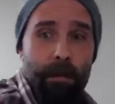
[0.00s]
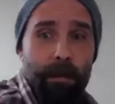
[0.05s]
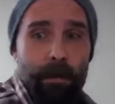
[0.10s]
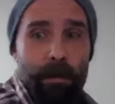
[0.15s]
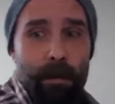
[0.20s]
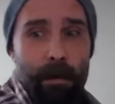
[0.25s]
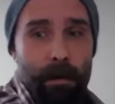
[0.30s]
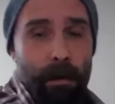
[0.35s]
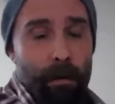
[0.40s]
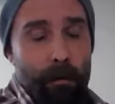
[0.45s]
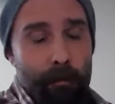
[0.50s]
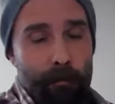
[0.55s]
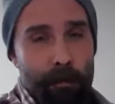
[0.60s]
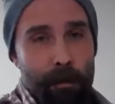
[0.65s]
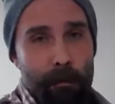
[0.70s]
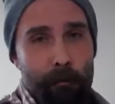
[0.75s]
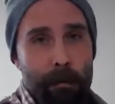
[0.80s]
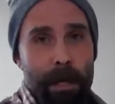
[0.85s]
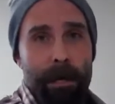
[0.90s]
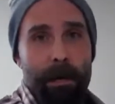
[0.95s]

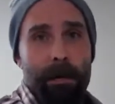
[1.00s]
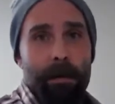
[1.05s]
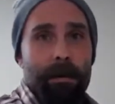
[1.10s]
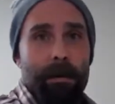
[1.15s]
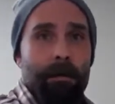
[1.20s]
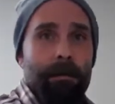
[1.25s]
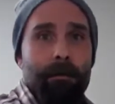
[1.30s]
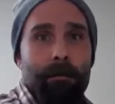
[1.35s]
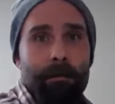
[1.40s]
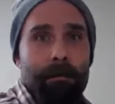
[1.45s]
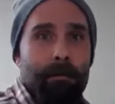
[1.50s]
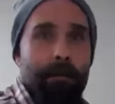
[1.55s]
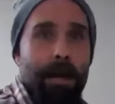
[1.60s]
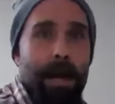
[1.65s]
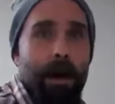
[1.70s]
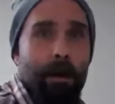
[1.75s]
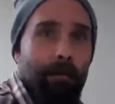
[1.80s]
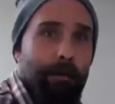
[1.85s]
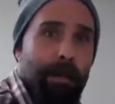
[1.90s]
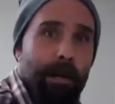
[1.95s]
Vermeer
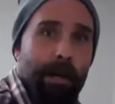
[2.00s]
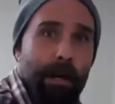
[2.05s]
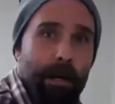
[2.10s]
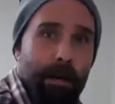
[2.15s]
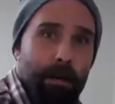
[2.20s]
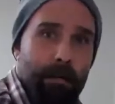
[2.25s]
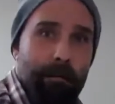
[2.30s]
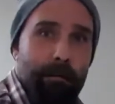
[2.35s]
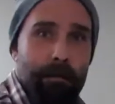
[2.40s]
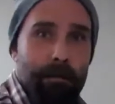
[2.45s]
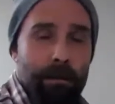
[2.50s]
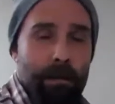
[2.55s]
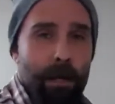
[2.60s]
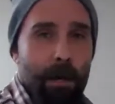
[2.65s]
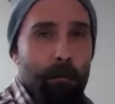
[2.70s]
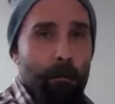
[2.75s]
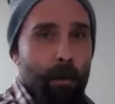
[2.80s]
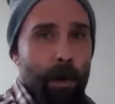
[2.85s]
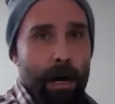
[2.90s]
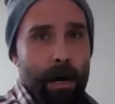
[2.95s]
out there
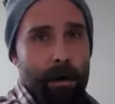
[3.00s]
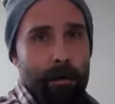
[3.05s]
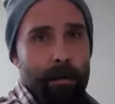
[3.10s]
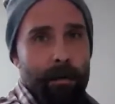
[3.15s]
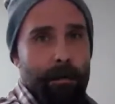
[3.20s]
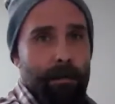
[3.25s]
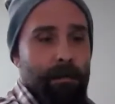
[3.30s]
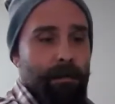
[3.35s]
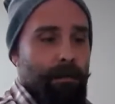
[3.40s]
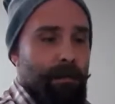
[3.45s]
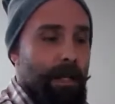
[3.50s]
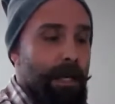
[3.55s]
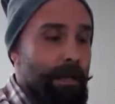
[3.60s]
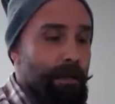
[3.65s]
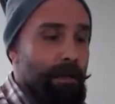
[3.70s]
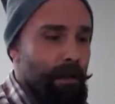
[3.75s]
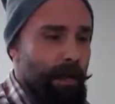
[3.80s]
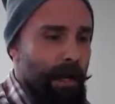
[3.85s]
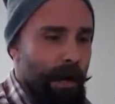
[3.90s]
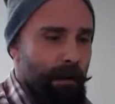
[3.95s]
somewhere that's
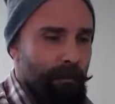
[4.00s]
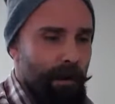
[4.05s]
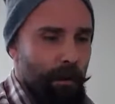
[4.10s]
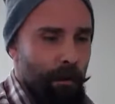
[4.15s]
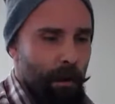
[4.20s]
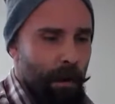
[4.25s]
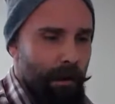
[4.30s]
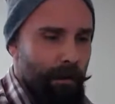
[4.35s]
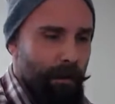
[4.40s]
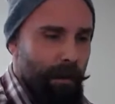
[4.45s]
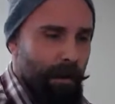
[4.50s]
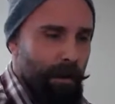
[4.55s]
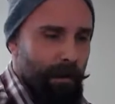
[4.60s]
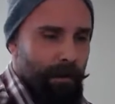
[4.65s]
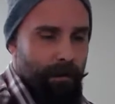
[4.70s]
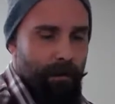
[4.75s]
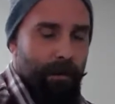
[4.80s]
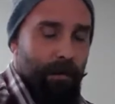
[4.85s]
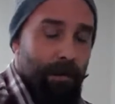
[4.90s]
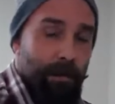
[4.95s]
teaching everyone the
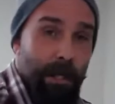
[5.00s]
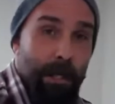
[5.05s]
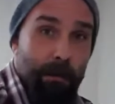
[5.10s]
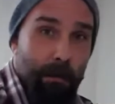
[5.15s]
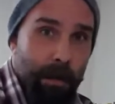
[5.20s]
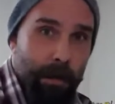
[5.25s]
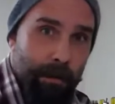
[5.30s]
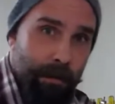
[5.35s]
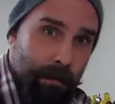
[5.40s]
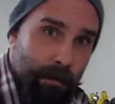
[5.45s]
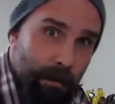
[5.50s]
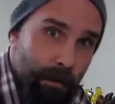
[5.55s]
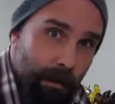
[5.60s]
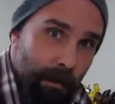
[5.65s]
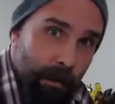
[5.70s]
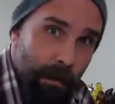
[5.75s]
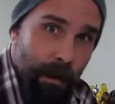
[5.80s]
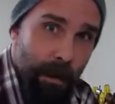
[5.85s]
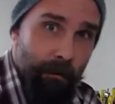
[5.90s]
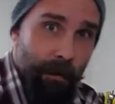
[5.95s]
secrets
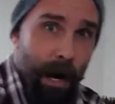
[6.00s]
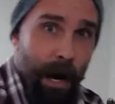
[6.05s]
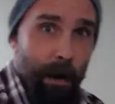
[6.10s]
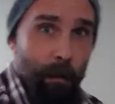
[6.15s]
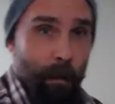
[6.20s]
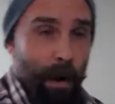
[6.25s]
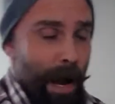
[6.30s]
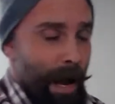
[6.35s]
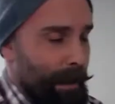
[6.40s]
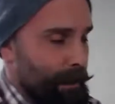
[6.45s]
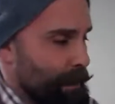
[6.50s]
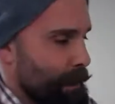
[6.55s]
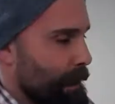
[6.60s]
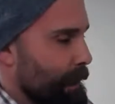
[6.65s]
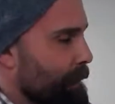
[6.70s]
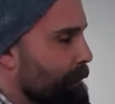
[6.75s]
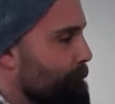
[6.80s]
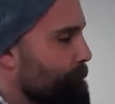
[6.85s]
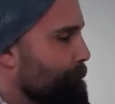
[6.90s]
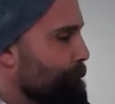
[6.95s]
of hot waxing.